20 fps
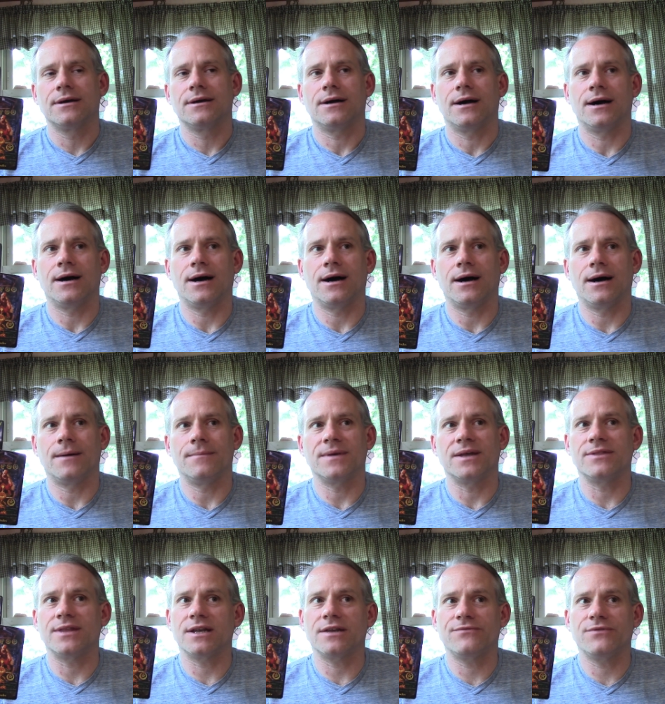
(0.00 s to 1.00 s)
Um,
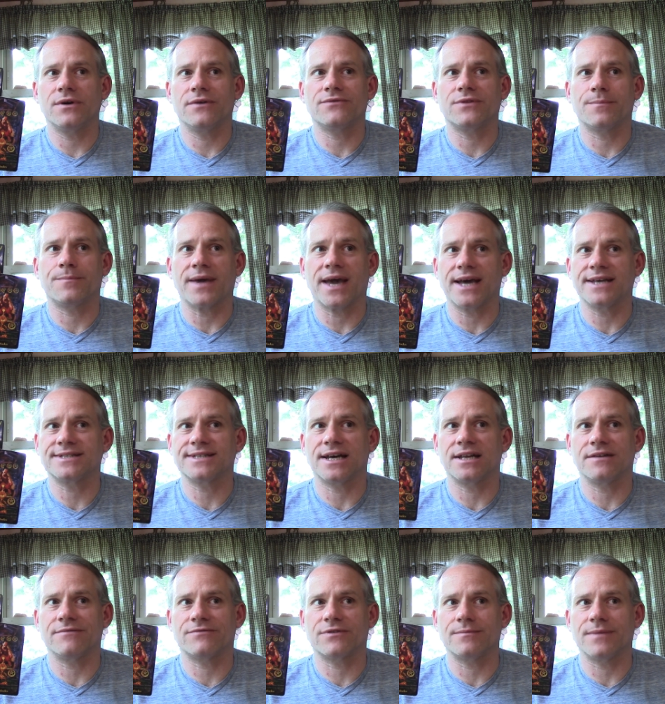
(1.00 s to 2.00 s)
and then if you have to pass
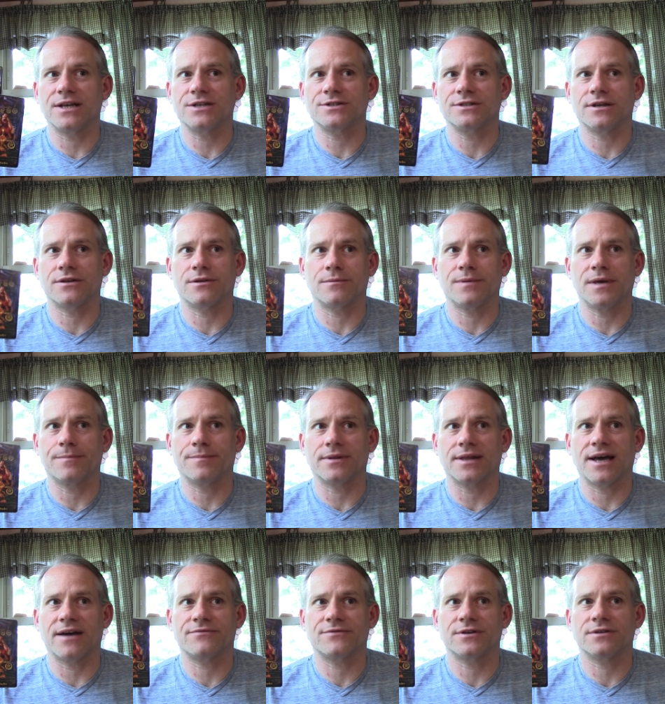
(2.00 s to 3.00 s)
on information to other people
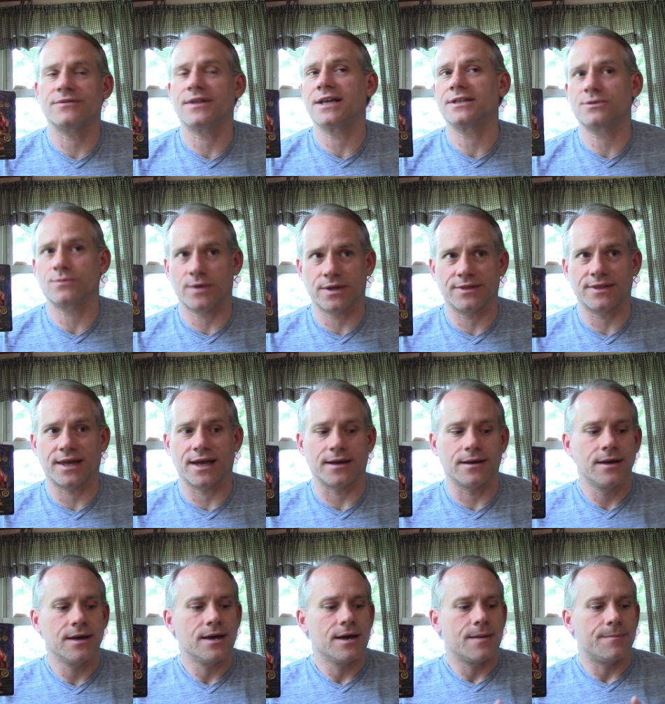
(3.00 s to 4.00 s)
after, that's one
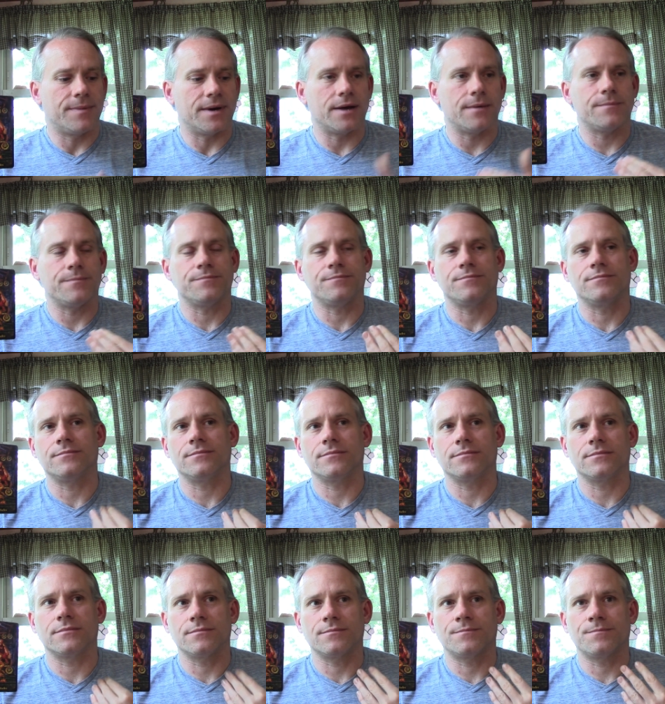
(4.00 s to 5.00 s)
thing. But
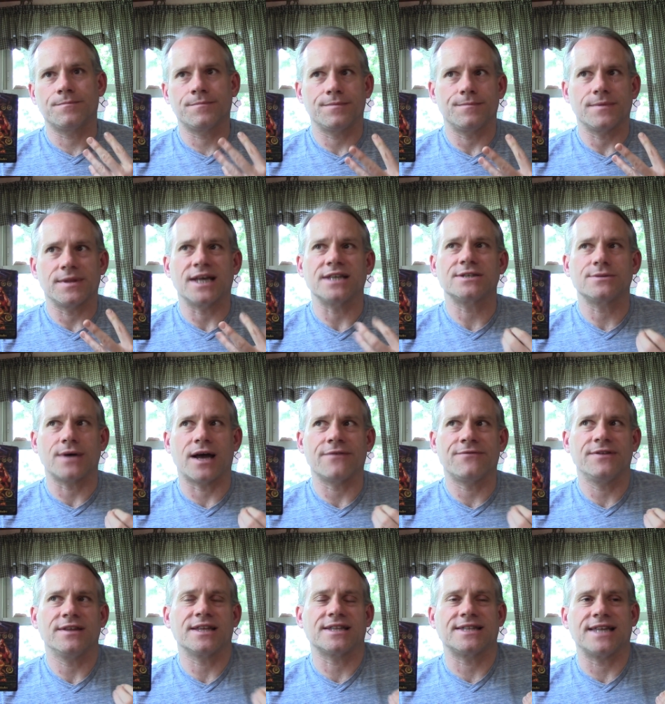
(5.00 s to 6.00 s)
that's I
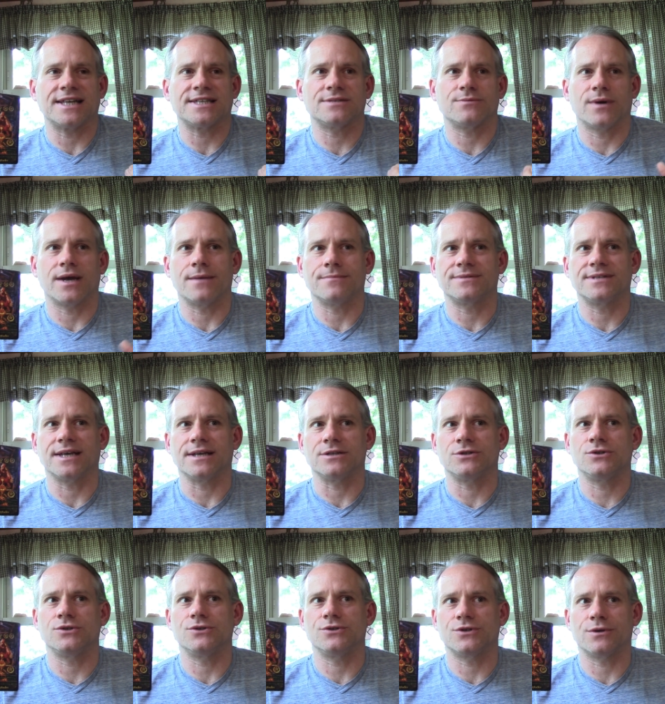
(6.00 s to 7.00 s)
feel like that's why I'm saying
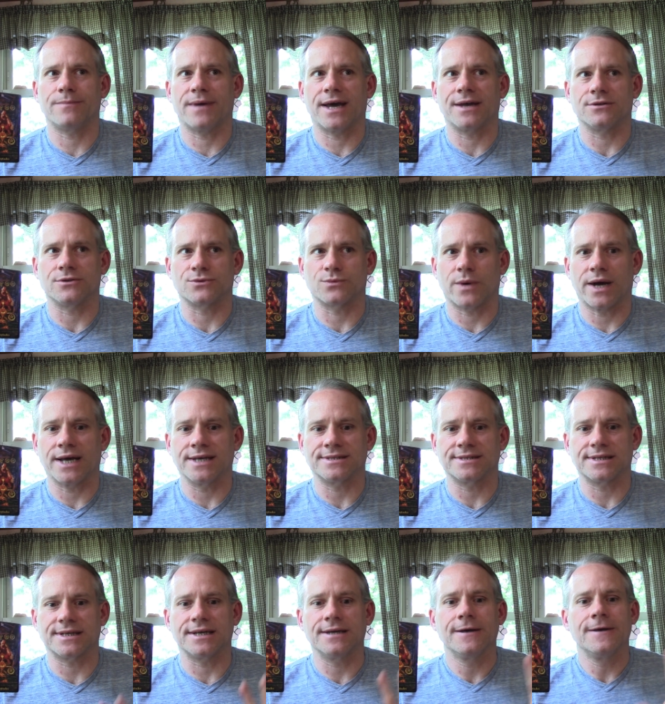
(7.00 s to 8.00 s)
choose your battles
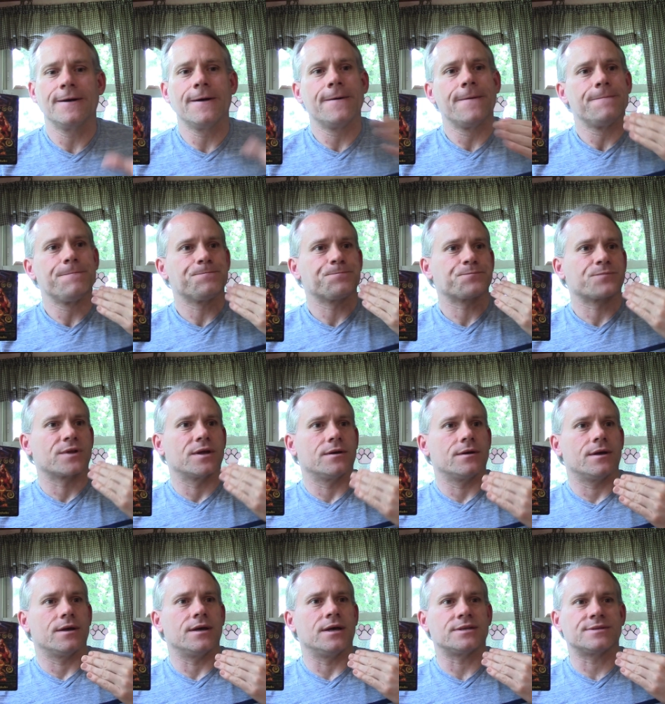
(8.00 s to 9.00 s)
wisely
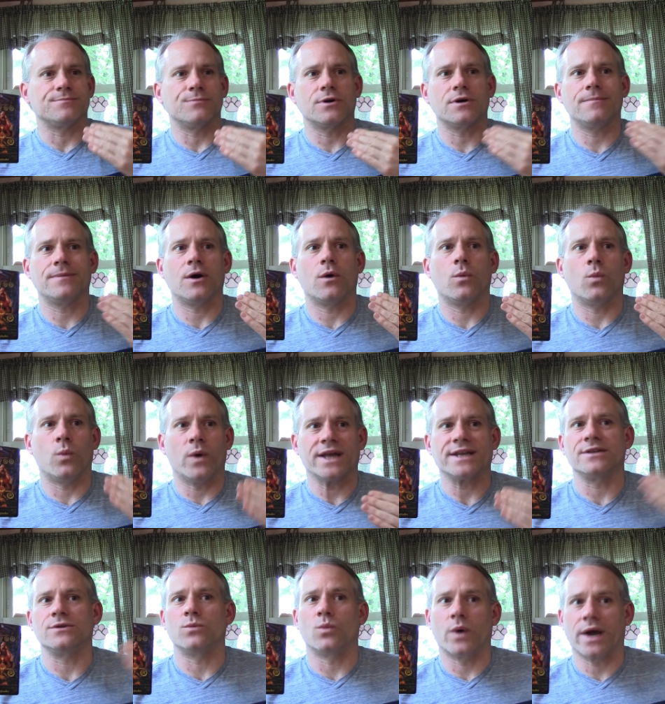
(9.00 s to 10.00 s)
it's more about when
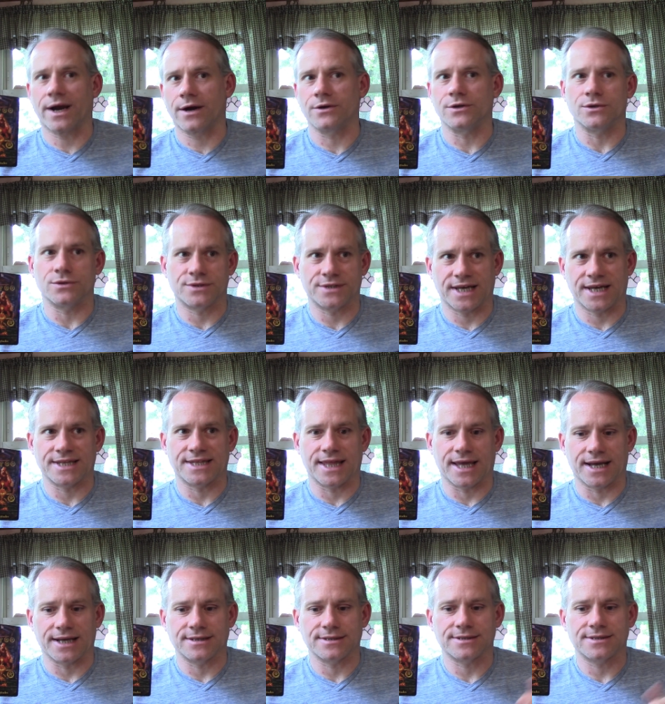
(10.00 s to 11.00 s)
and where you say
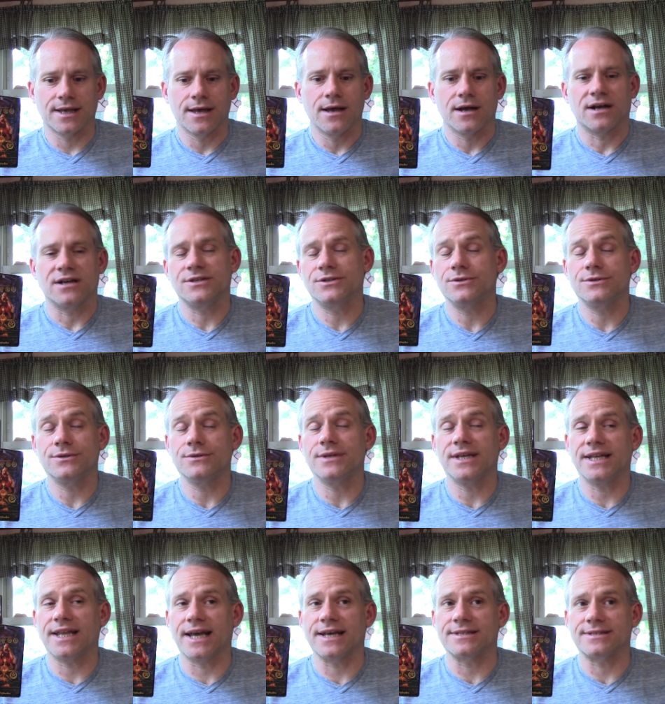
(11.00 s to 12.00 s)
things because you do
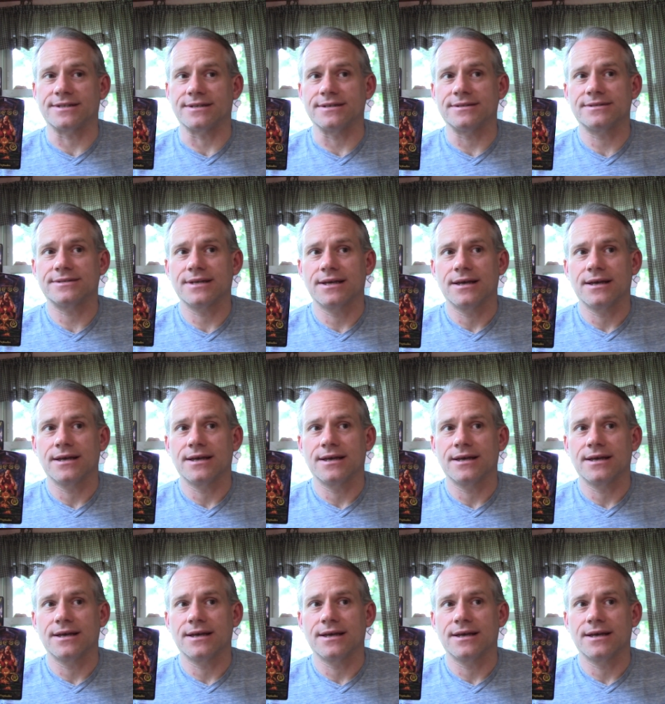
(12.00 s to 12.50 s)
need answers.